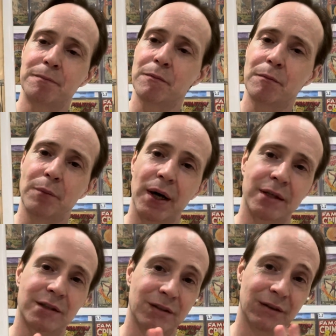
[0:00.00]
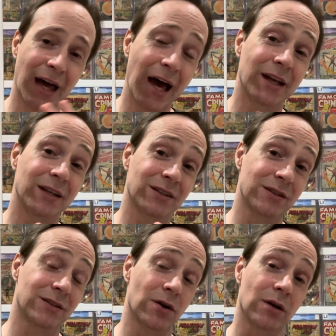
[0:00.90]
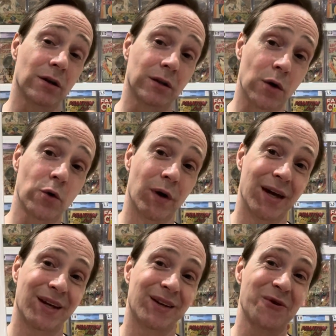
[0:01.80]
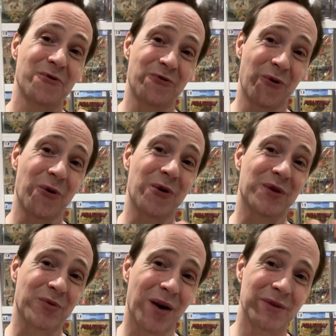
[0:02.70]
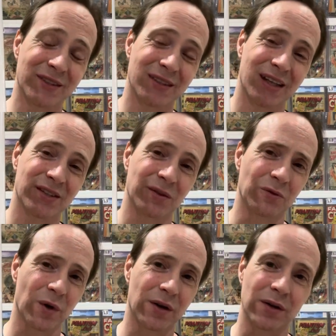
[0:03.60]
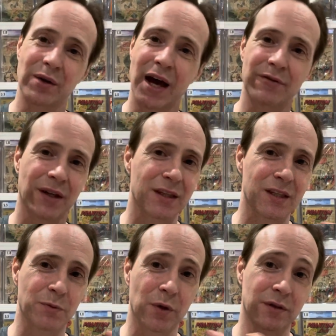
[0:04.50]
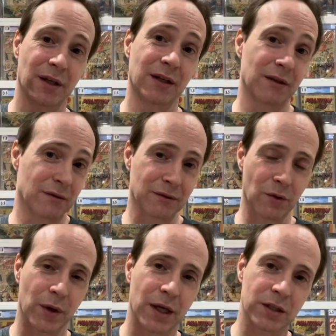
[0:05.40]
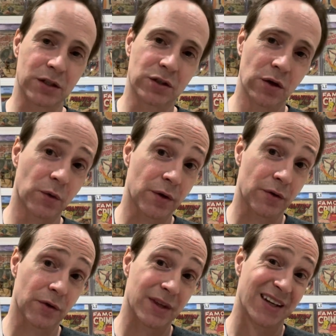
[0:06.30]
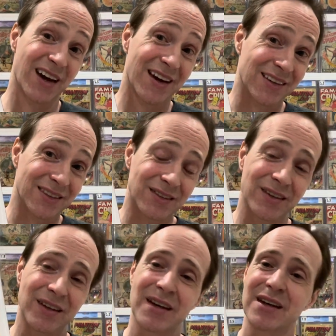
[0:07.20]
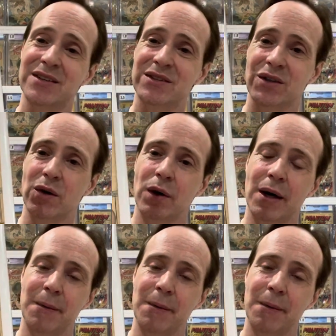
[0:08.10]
But that is considered a low grade for the Promise Collection, where you have like these books like the one I just showed where they're in the 9s. So